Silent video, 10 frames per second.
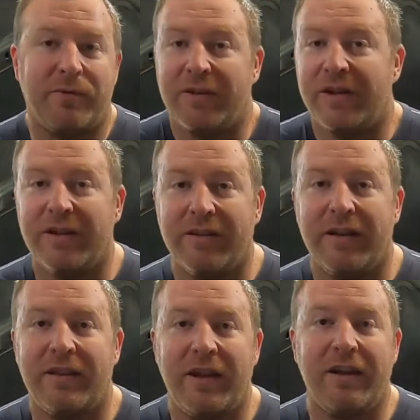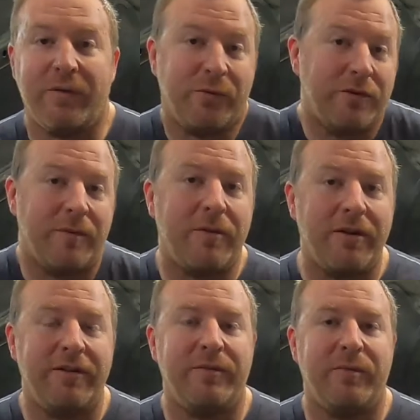or anything like that, I will come
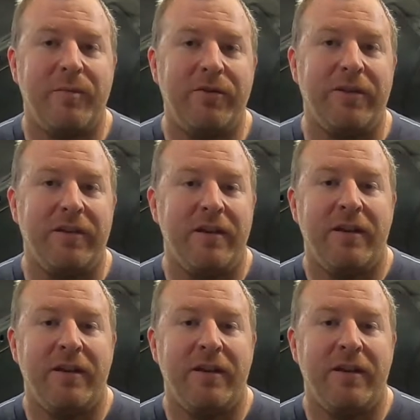on here and promote it.